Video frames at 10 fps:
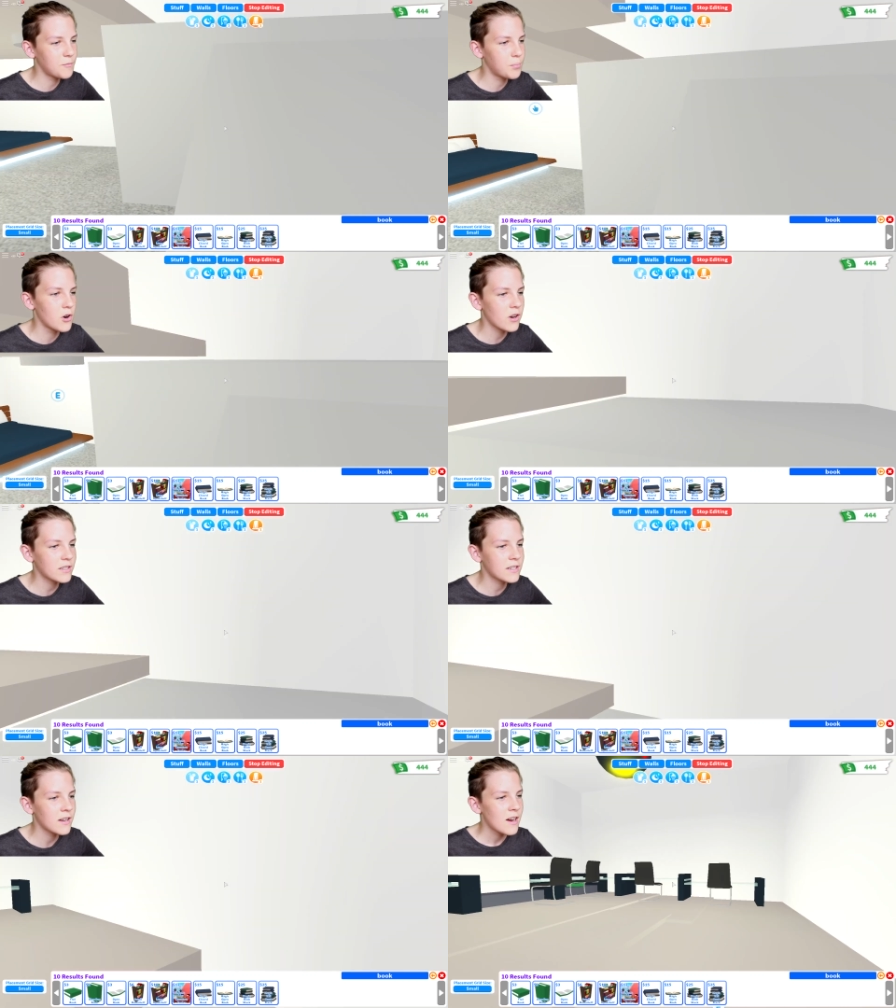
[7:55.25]
of
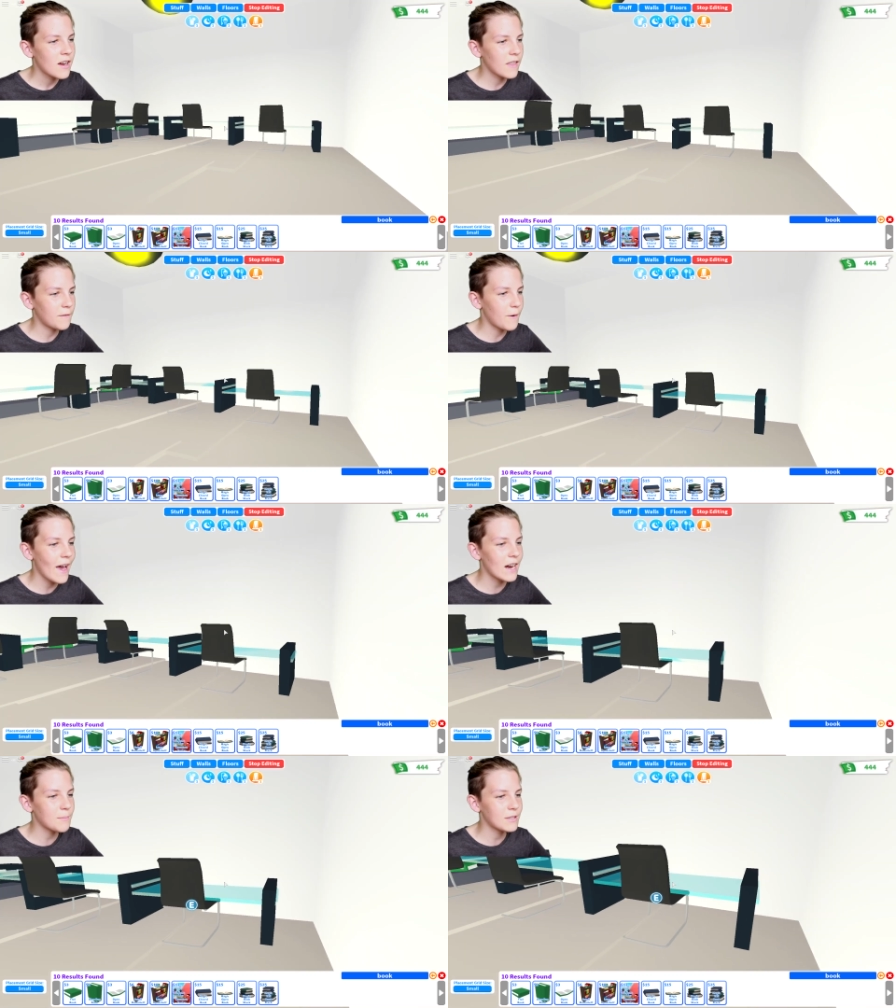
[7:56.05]
books. And if I
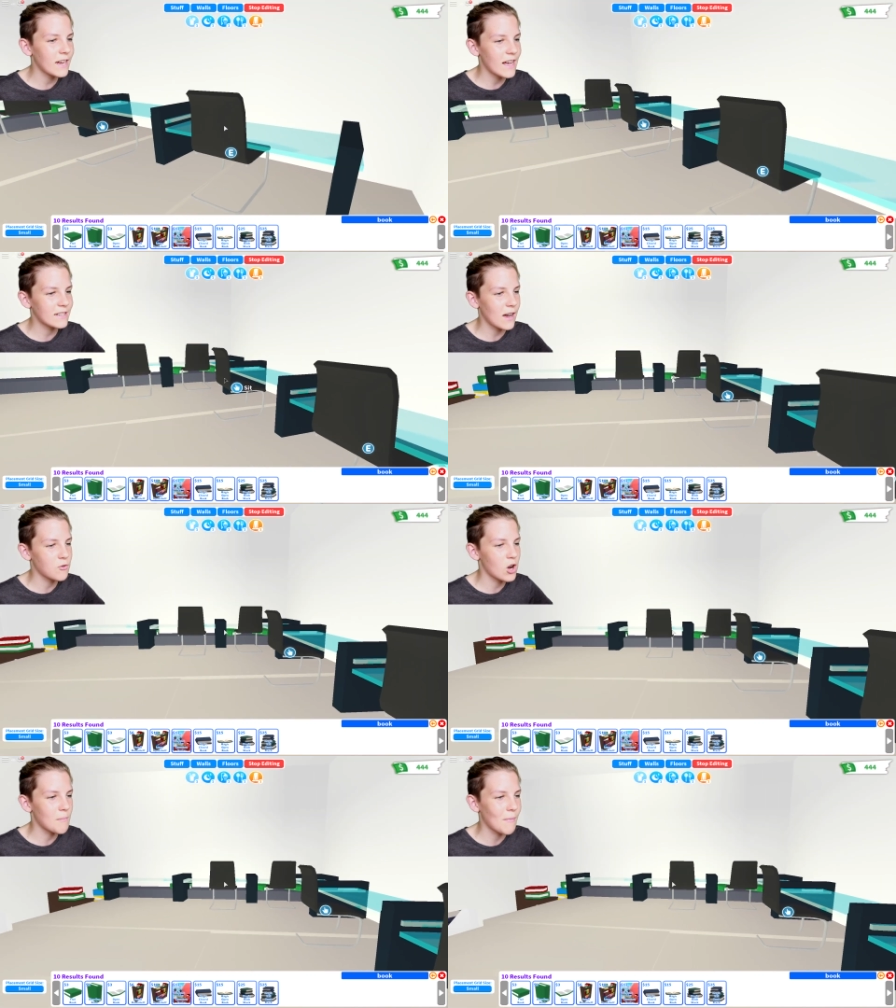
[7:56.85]
head upstairs,
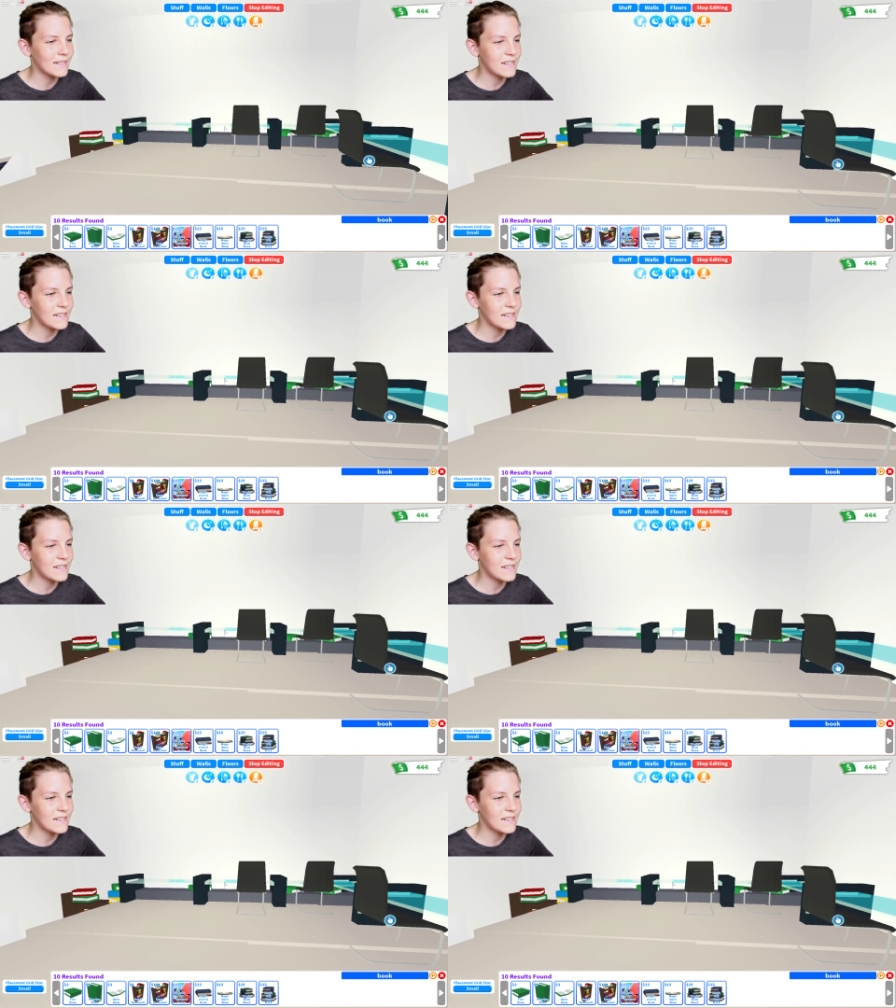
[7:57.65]
I've got my